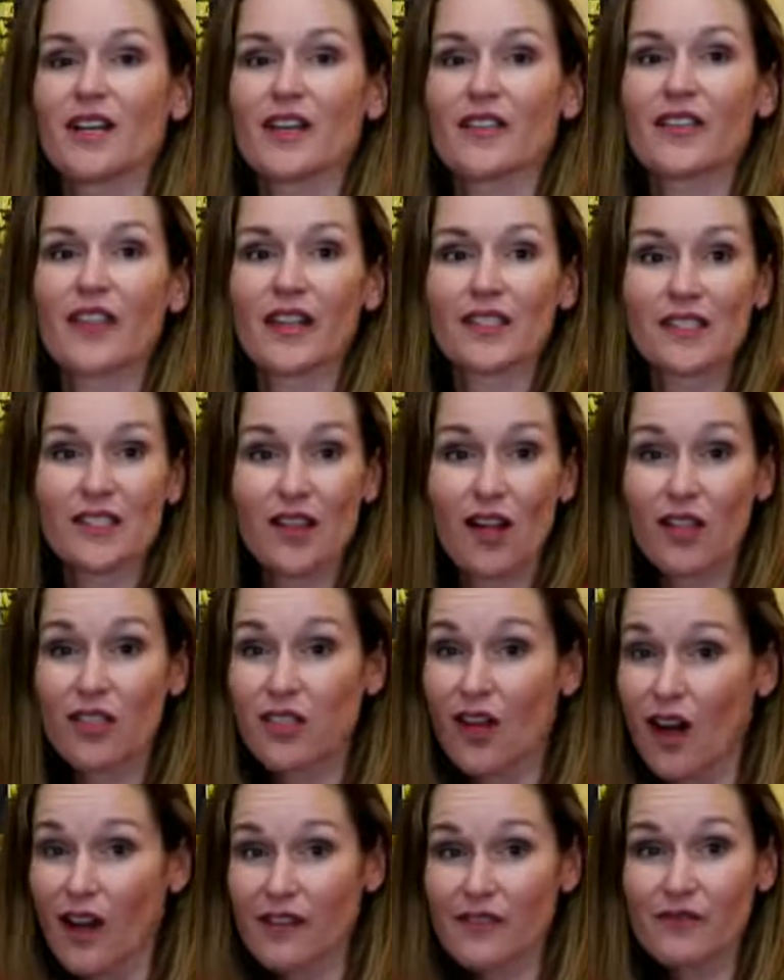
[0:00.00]
that's a
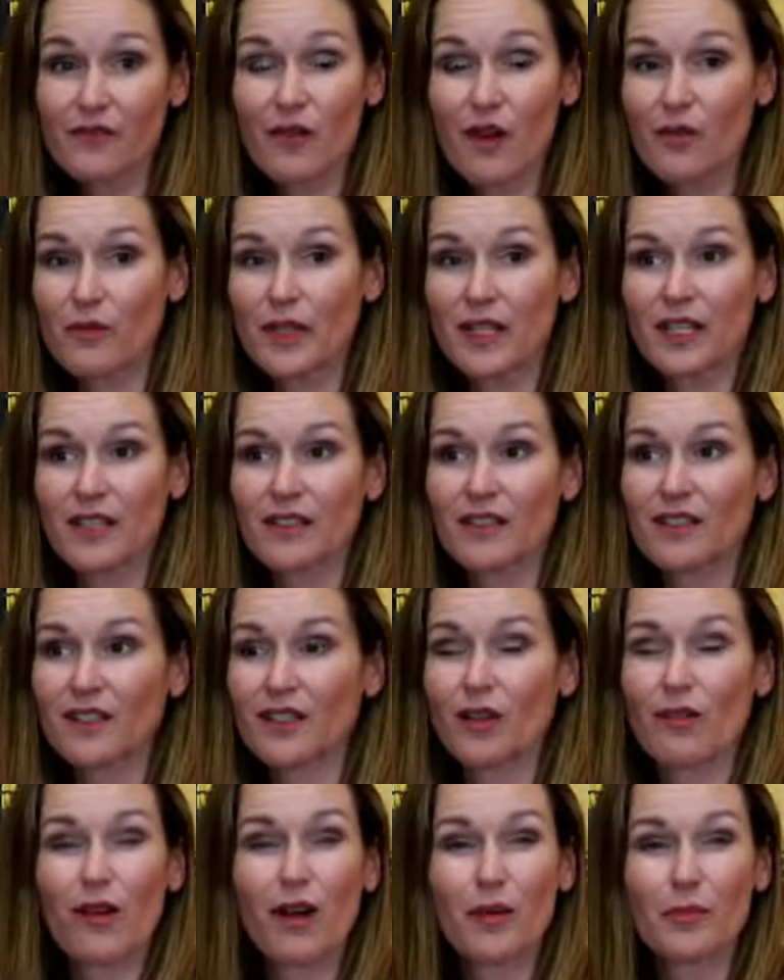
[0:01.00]
lot of what we,
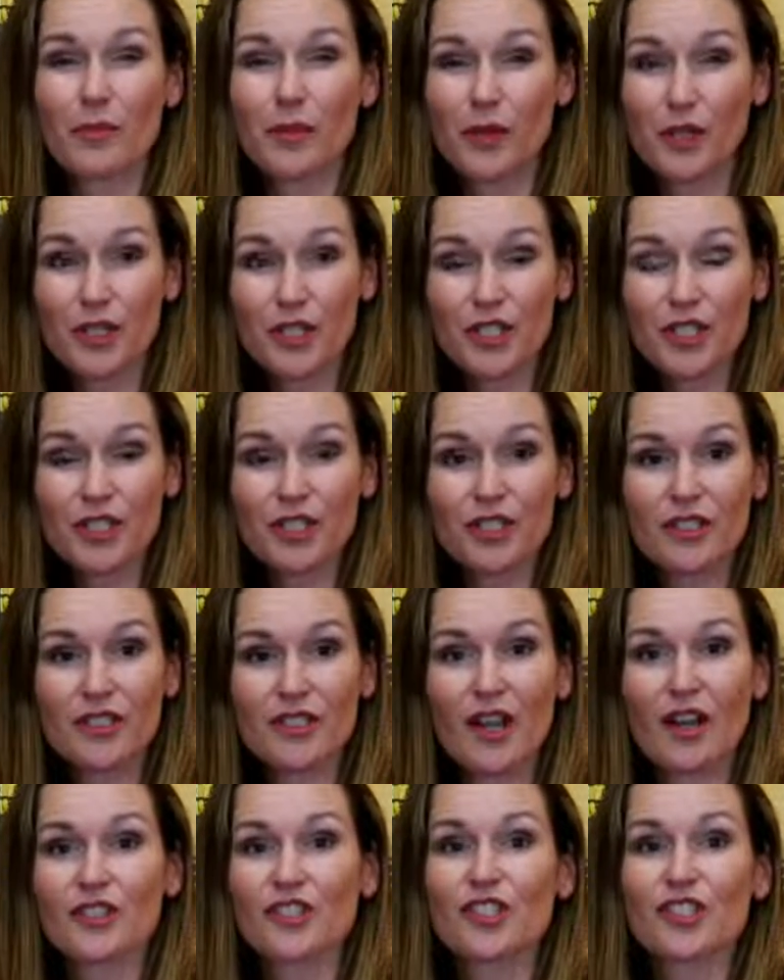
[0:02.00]
our push,
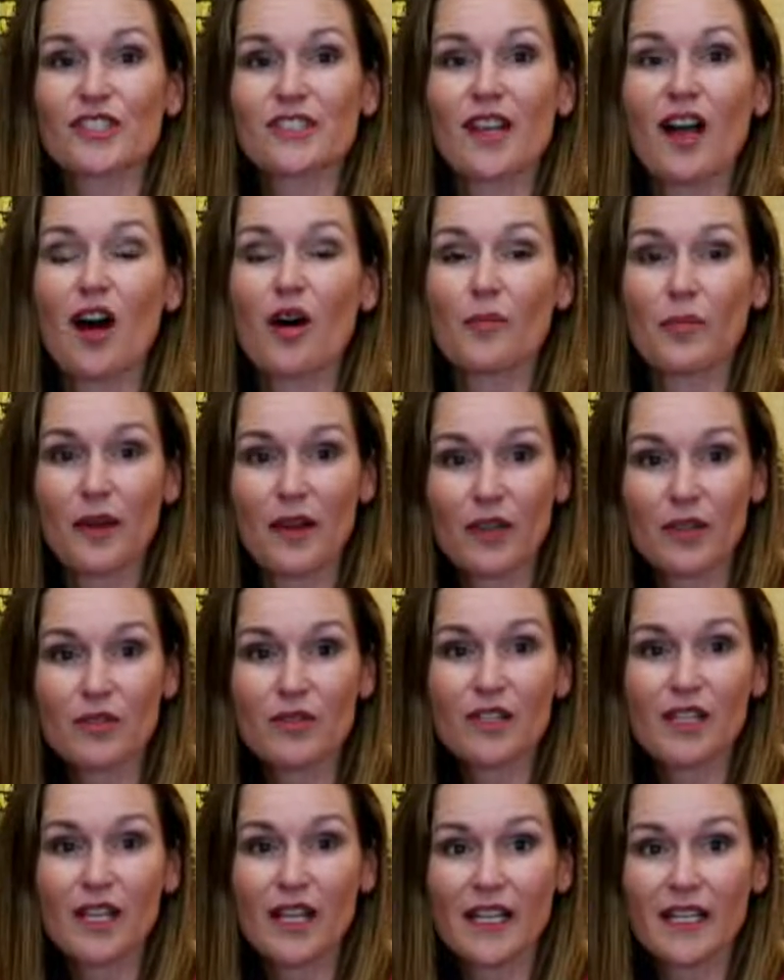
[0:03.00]
not just to help our own
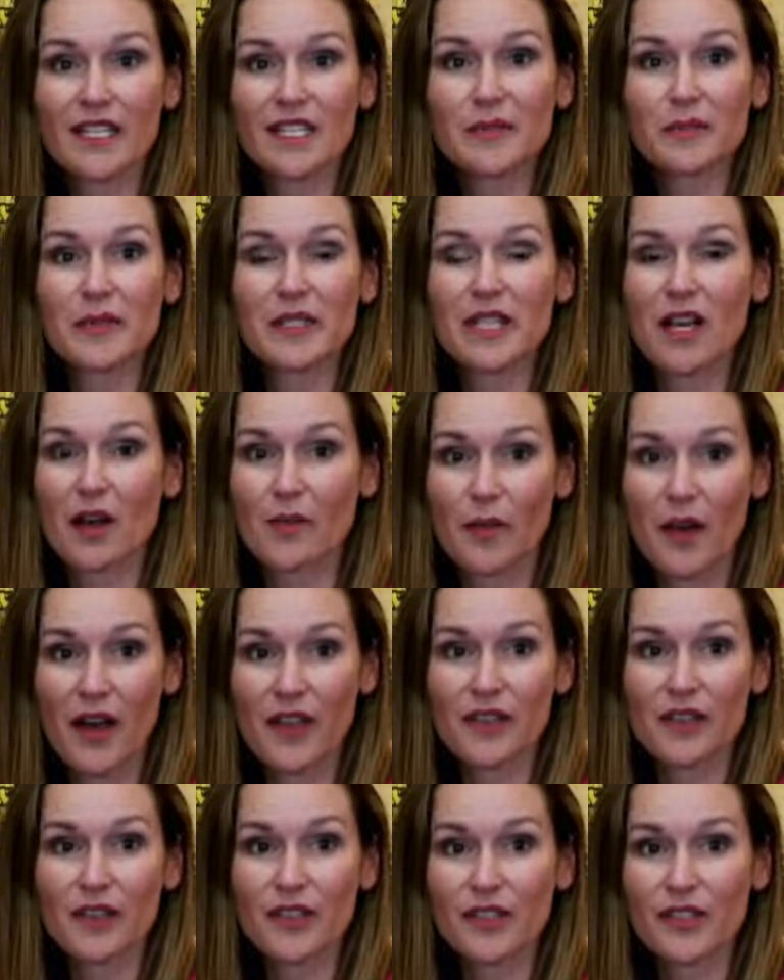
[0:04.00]
clients, but to help
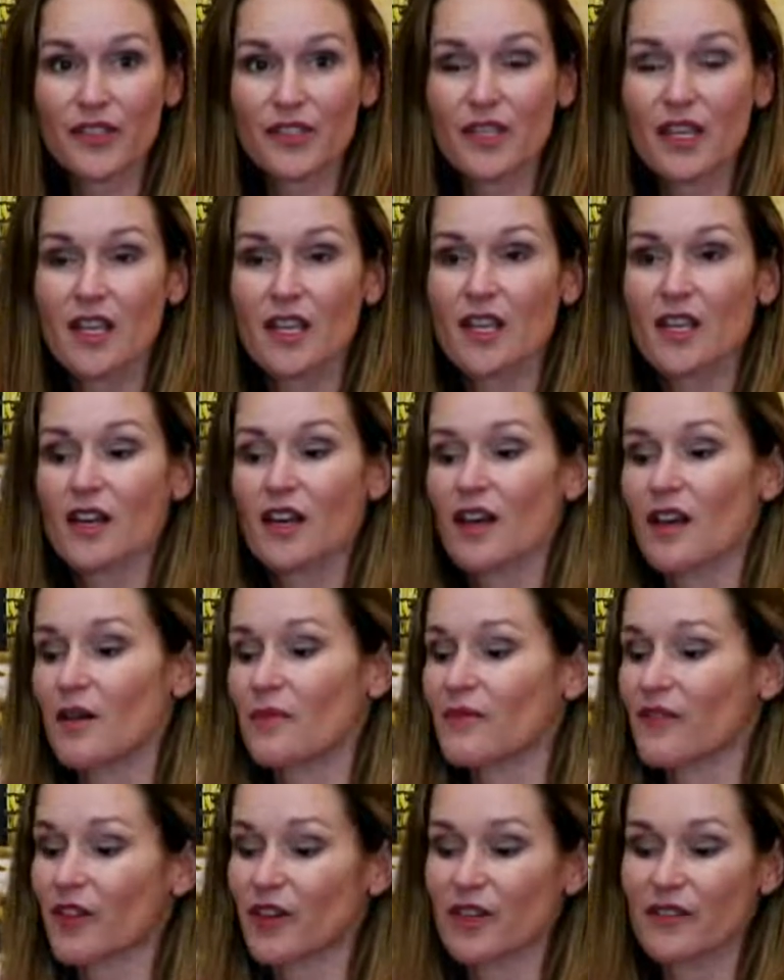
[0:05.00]
others.
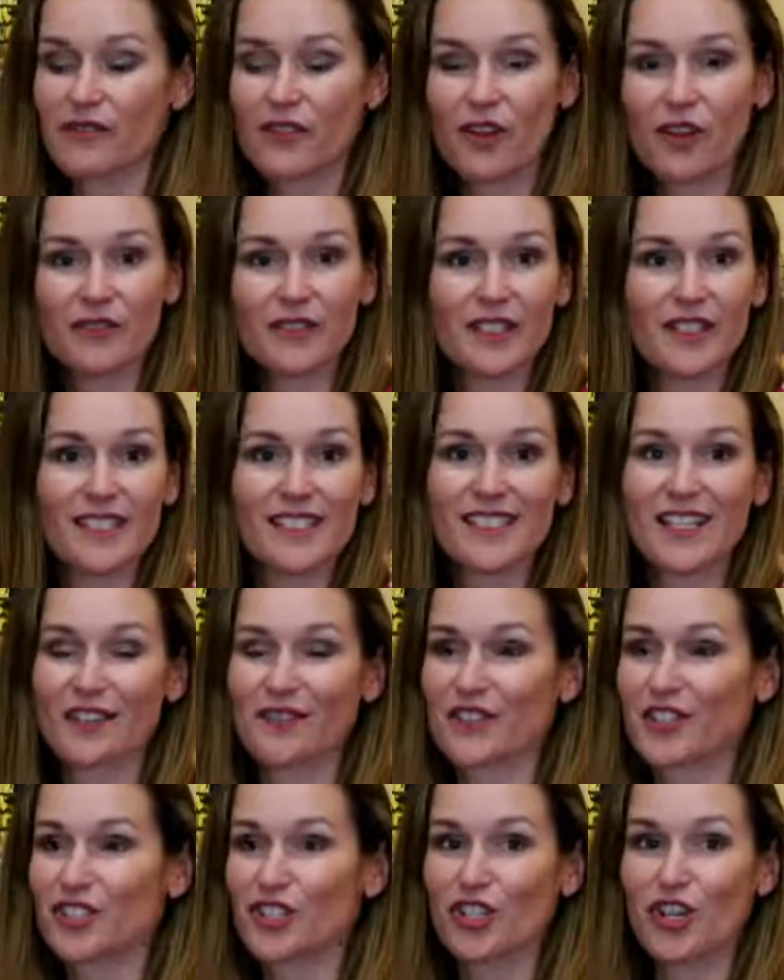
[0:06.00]
Very involved in the
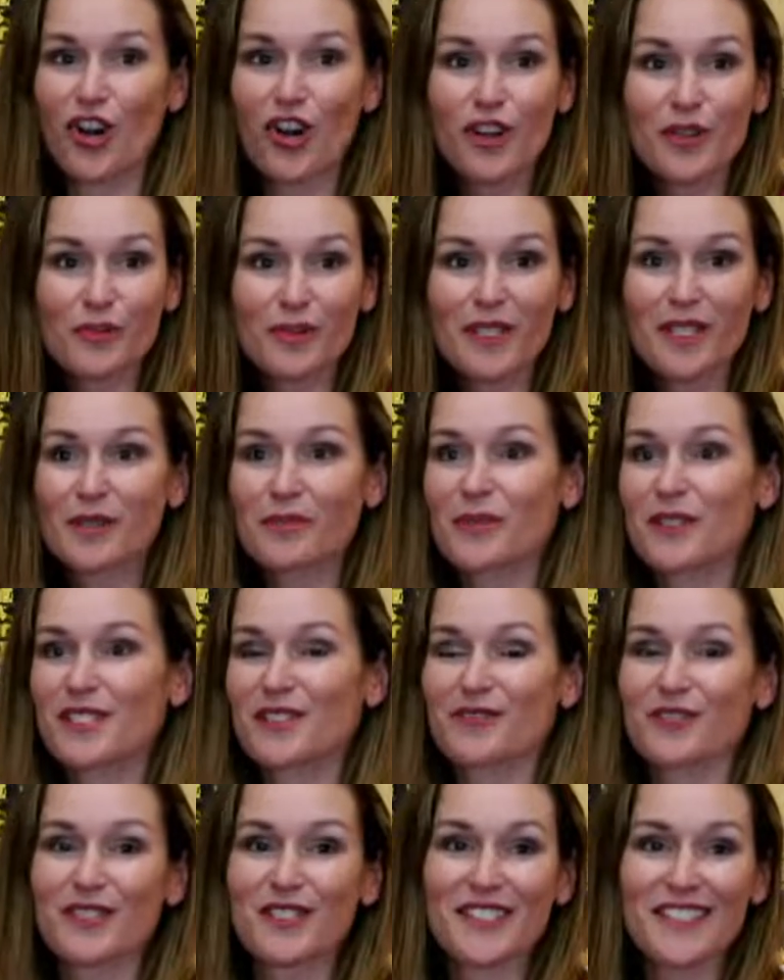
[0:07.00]
Salvation Army,
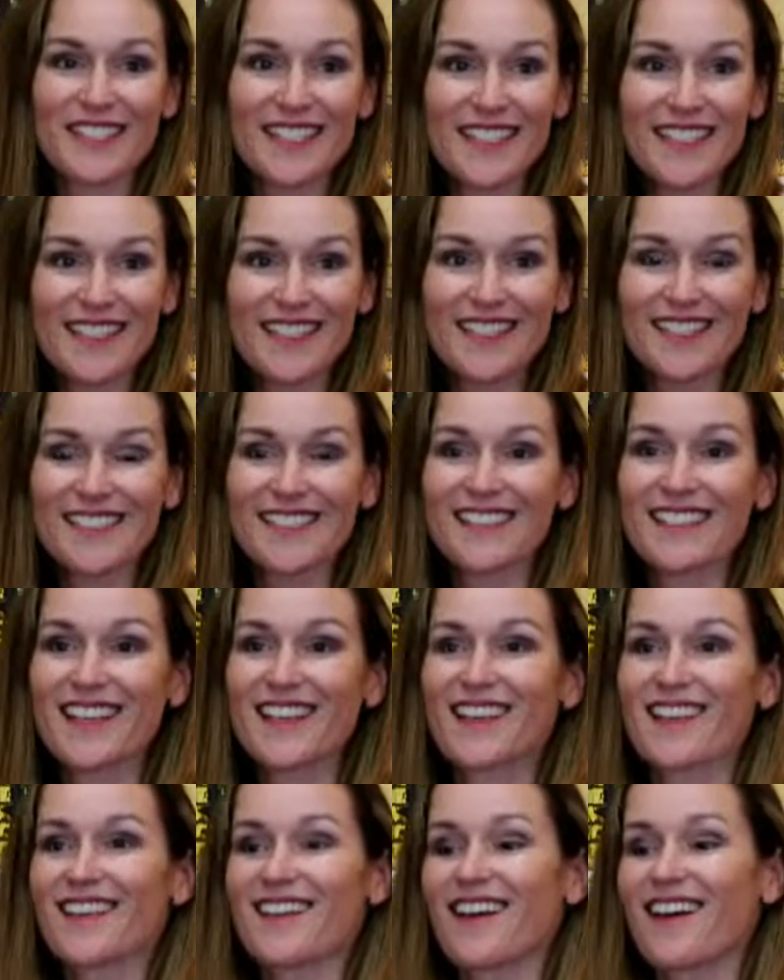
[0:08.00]
Blissful Seeds,
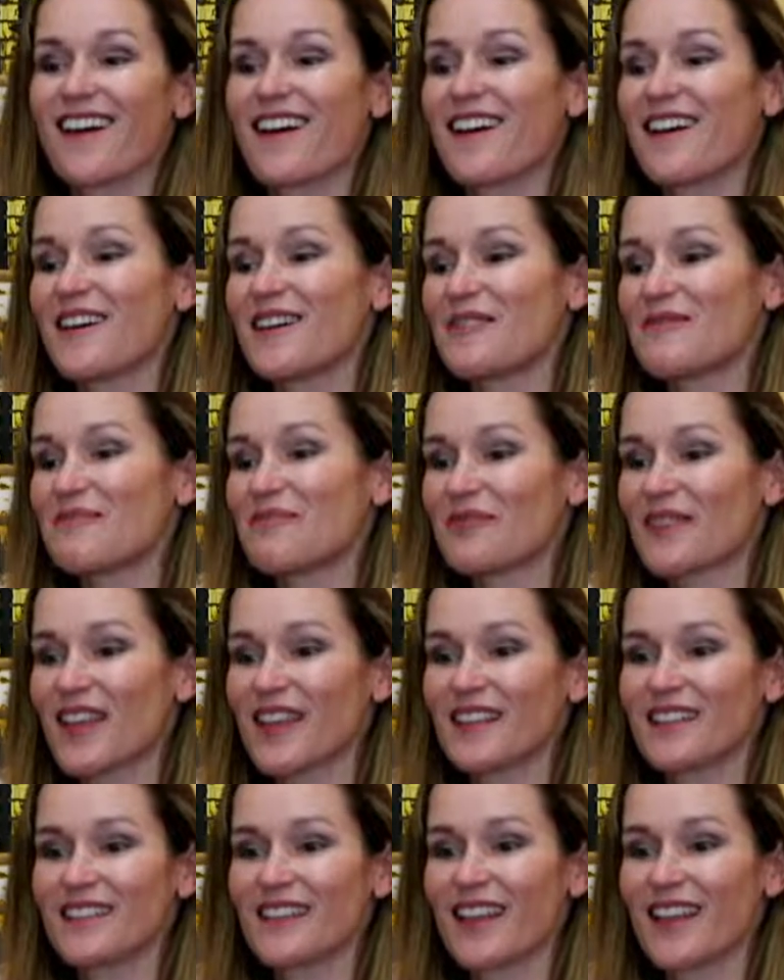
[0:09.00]

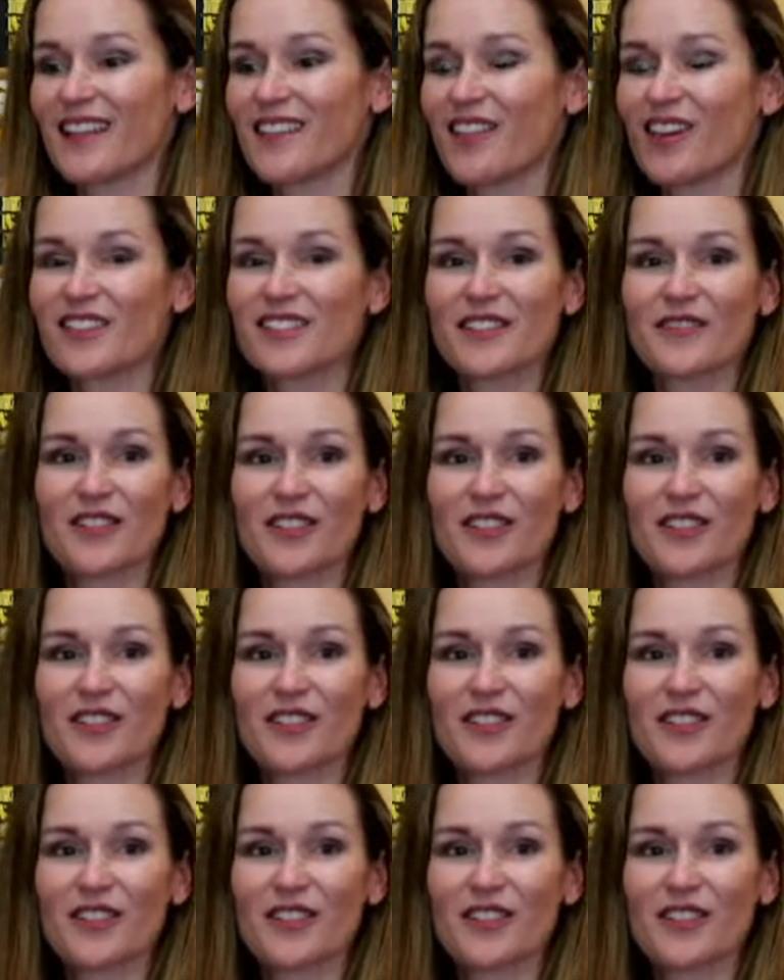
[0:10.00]
and lots of